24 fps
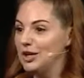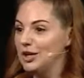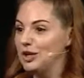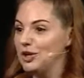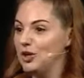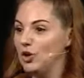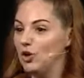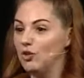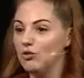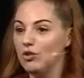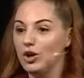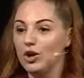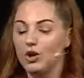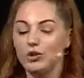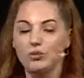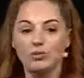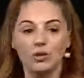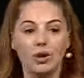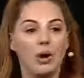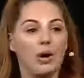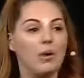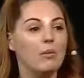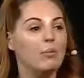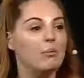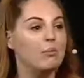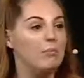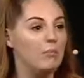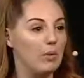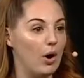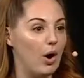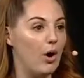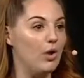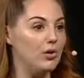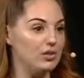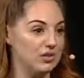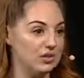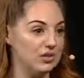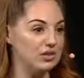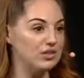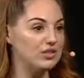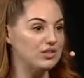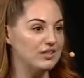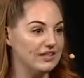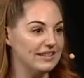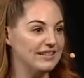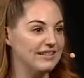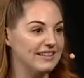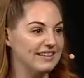your own boss